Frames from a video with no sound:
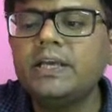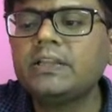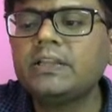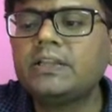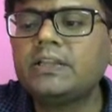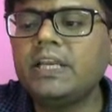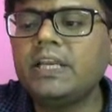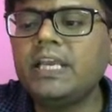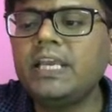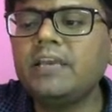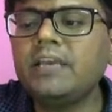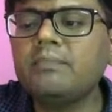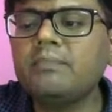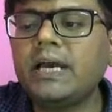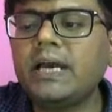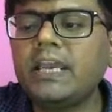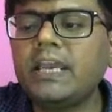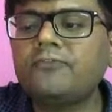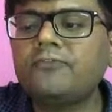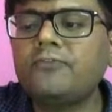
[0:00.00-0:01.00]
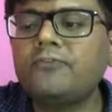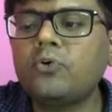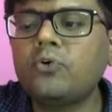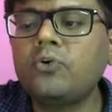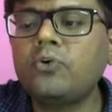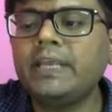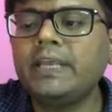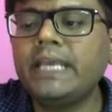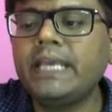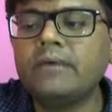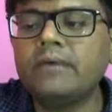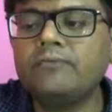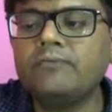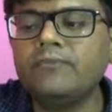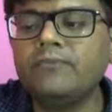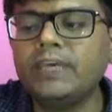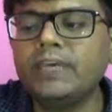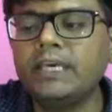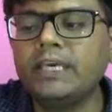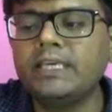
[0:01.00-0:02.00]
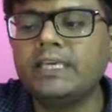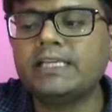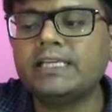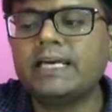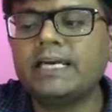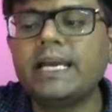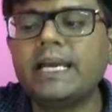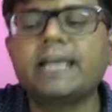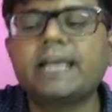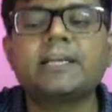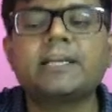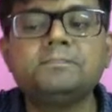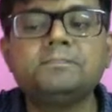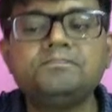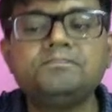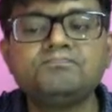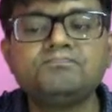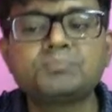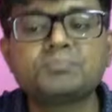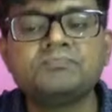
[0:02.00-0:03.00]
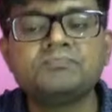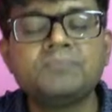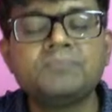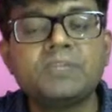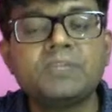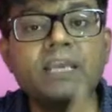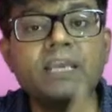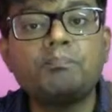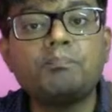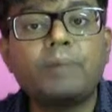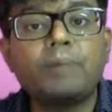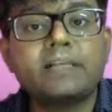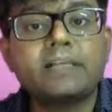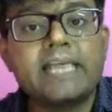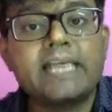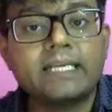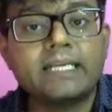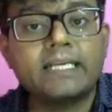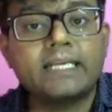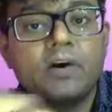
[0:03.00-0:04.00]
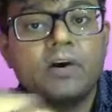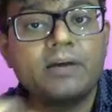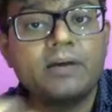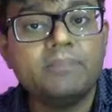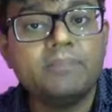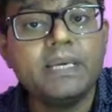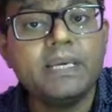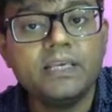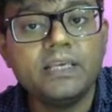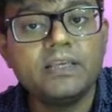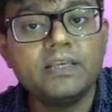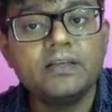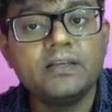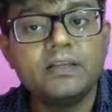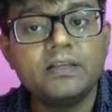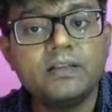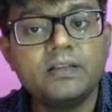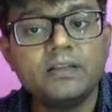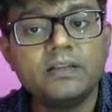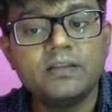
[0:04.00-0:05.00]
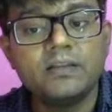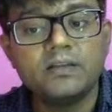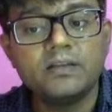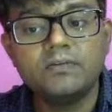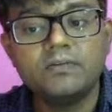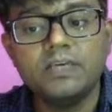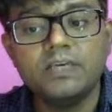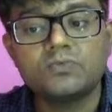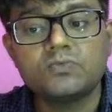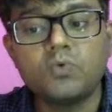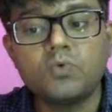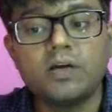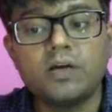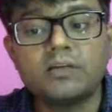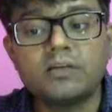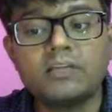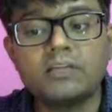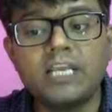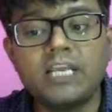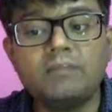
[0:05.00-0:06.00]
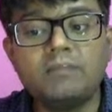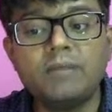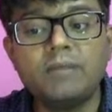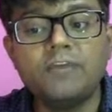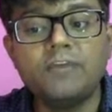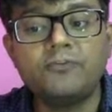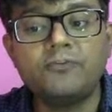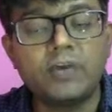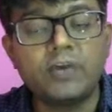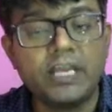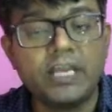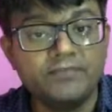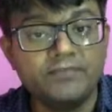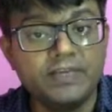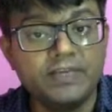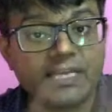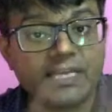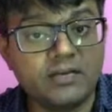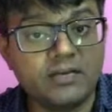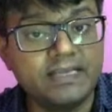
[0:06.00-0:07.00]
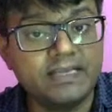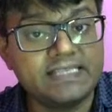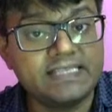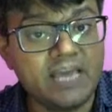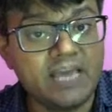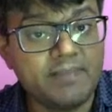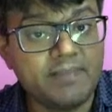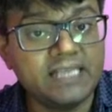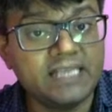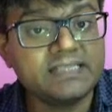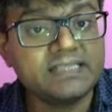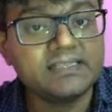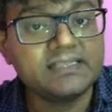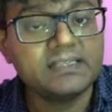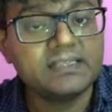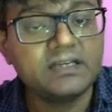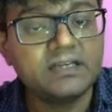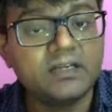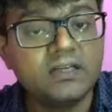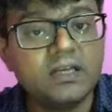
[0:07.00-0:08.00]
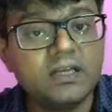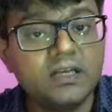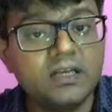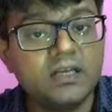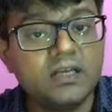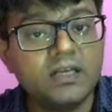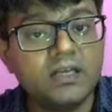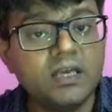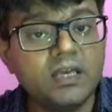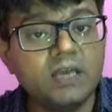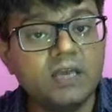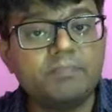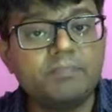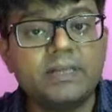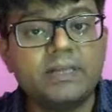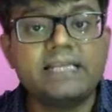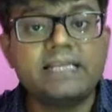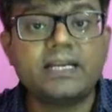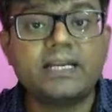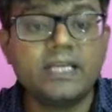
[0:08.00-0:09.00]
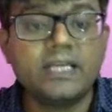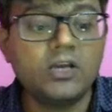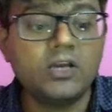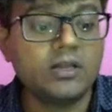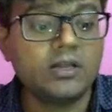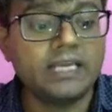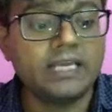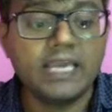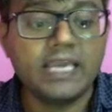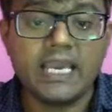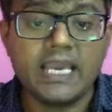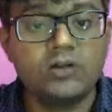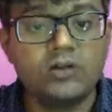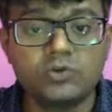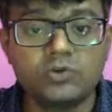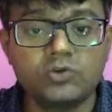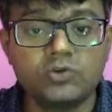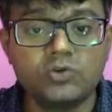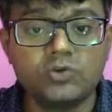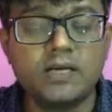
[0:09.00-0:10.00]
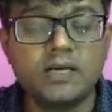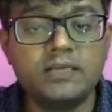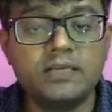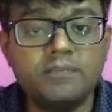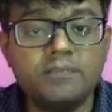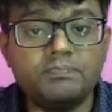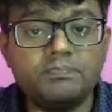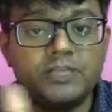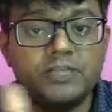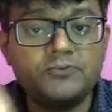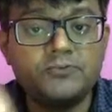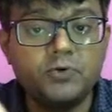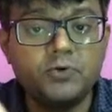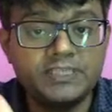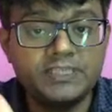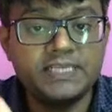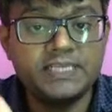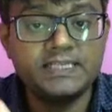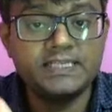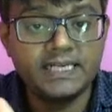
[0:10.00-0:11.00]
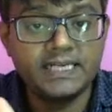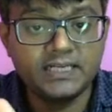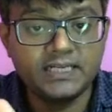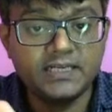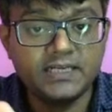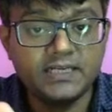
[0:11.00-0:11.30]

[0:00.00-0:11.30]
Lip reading: 3 by 4 mv. Is it correct? The impulse acting on B is what? 3 by 4 mv. That will be same as impulse acting on the A also, because impulse force is that